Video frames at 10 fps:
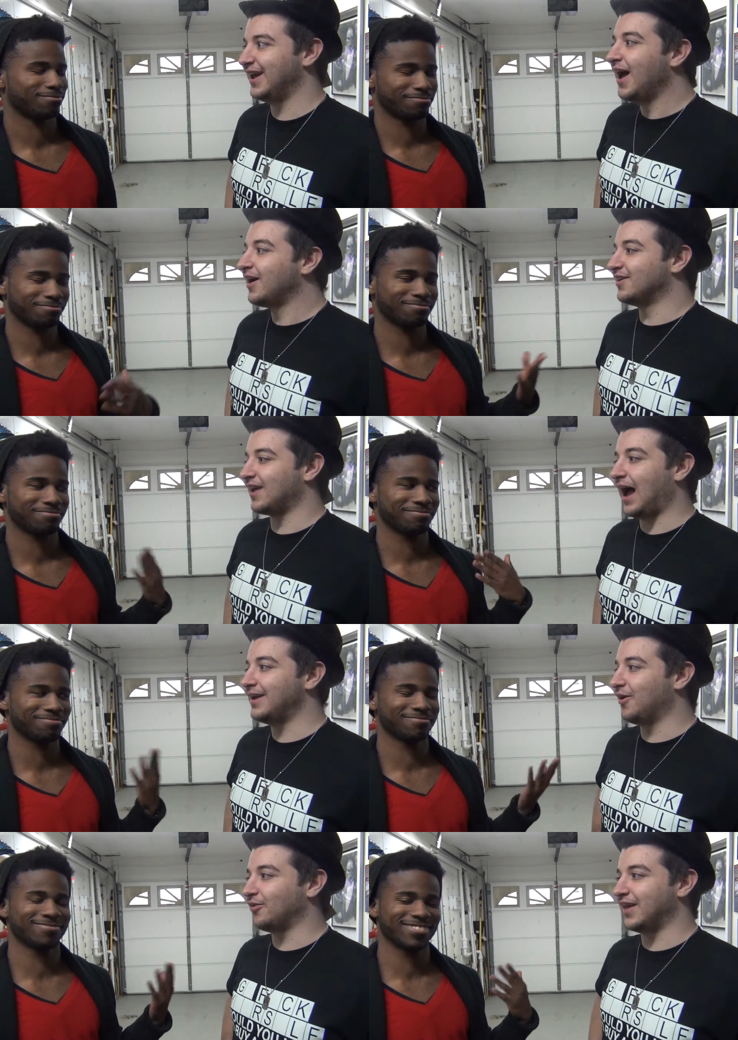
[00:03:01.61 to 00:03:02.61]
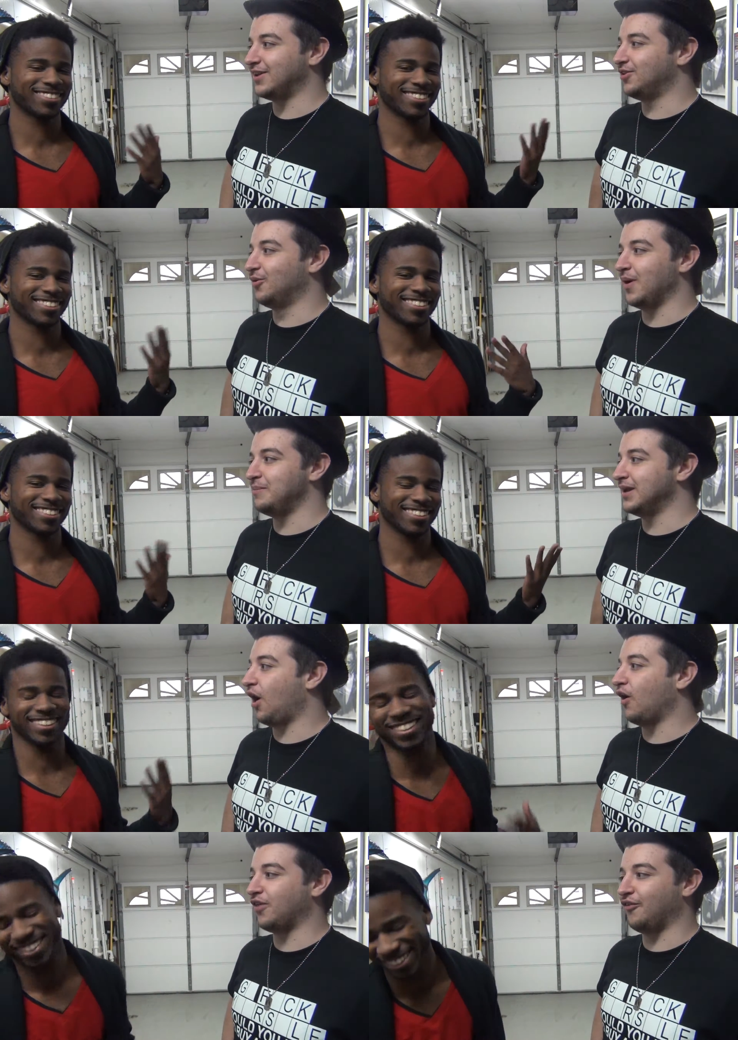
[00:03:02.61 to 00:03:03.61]
Speaker 1: because I know that you and me
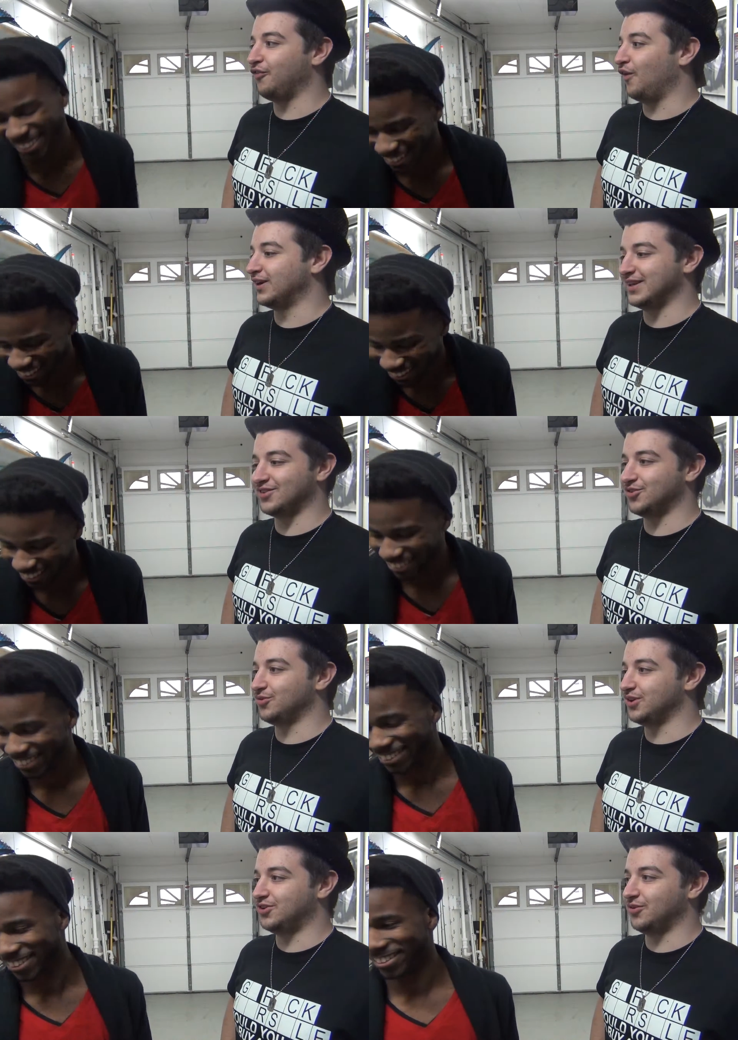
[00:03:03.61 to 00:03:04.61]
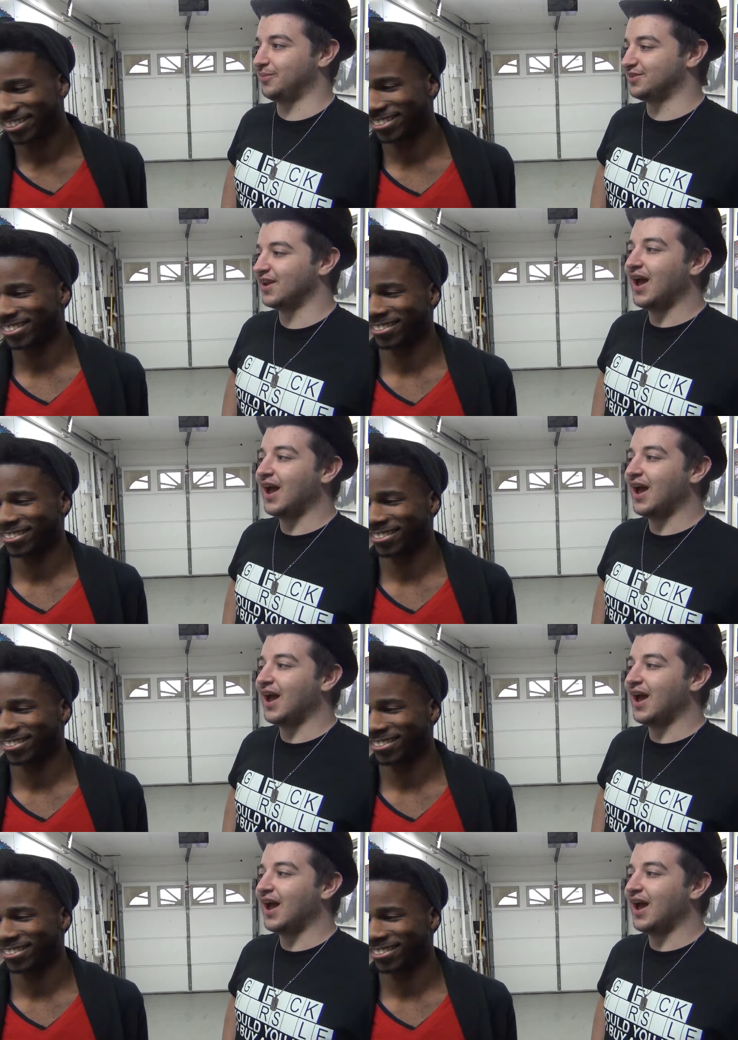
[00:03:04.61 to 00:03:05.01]
are the funniest Yu-Gi-Tubers.